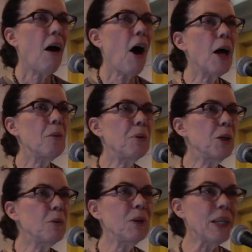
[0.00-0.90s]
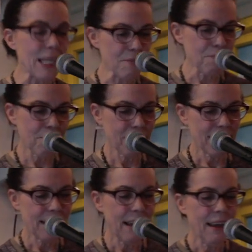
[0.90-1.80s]
Hyperbole.
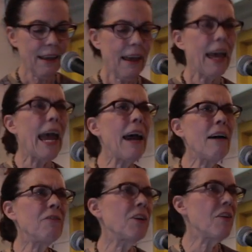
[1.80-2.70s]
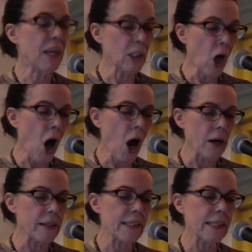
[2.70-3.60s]
Everything
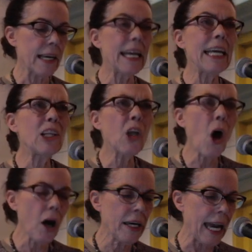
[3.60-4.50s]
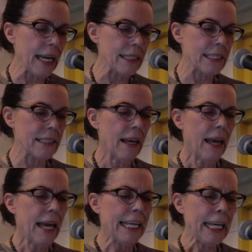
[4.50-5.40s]
longs, elongates.
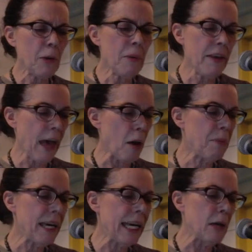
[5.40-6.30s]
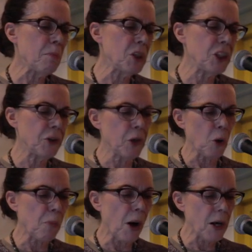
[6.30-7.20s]
Give me that big
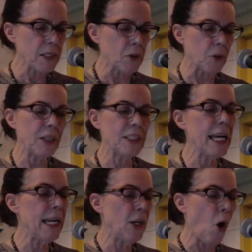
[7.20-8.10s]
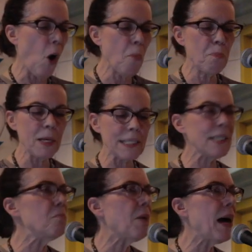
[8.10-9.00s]
immaterial parcel containing all
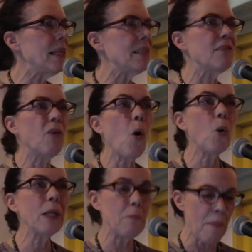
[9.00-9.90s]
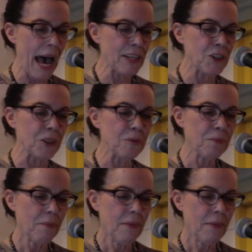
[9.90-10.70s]
bits and bytes of holy matter.